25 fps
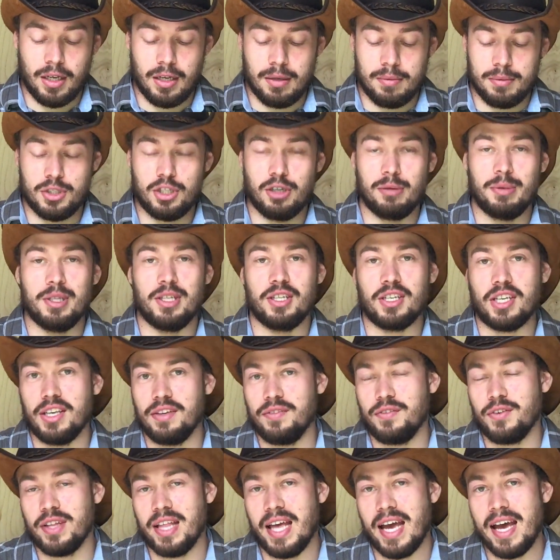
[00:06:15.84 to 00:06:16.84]
So be looking
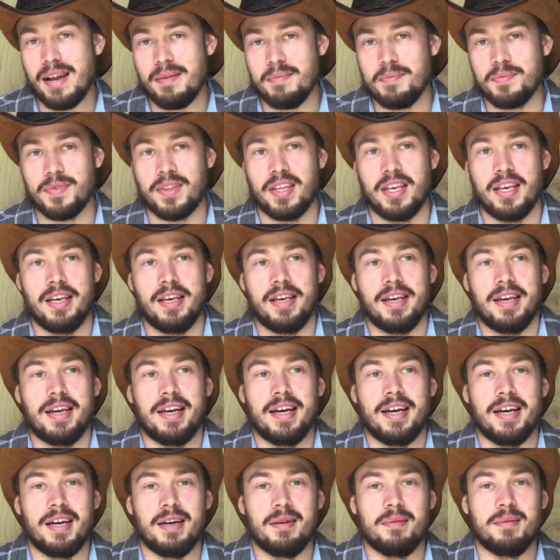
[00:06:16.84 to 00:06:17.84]
for that.
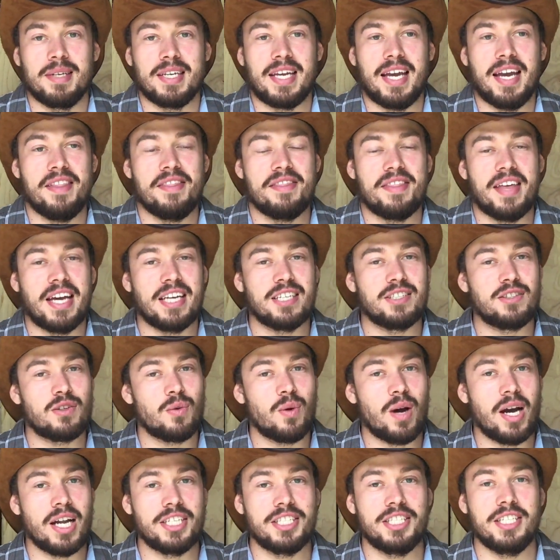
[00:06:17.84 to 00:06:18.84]
Again, thanks for
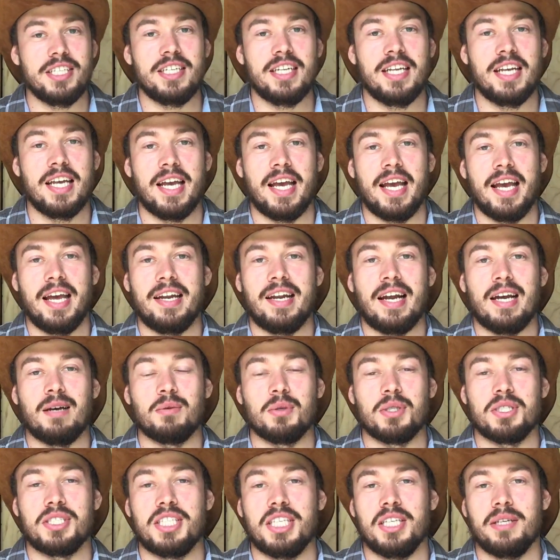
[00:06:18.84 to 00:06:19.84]
watching, and I will
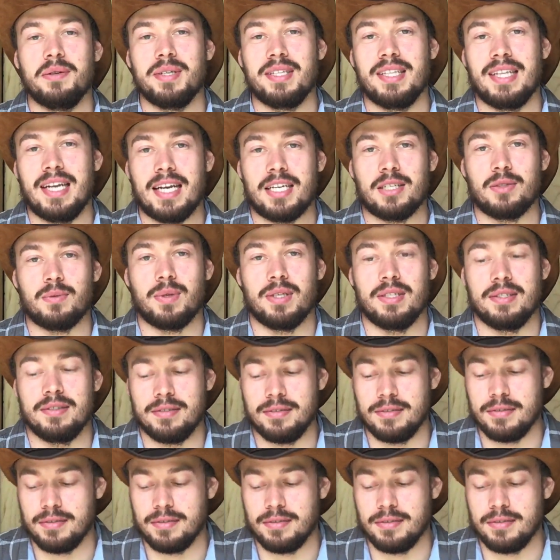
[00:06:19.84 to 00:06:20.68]
see you in the next one.